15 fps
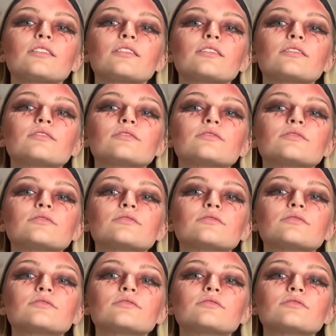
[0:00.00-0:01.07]

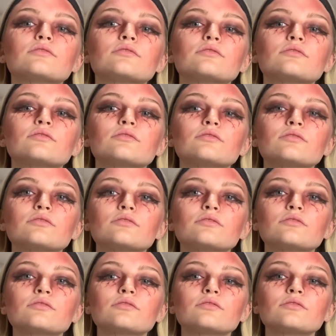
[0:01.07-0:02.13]

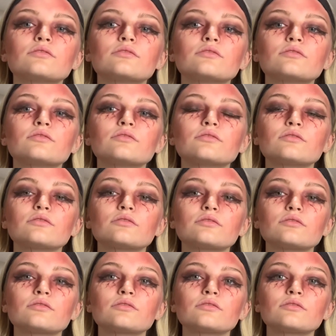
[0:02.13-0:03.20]

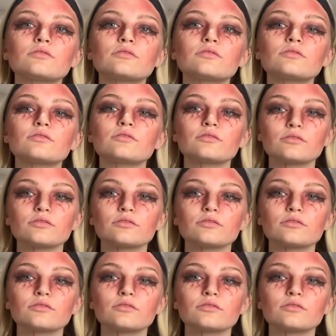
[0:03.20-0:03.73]
Nobody speaks.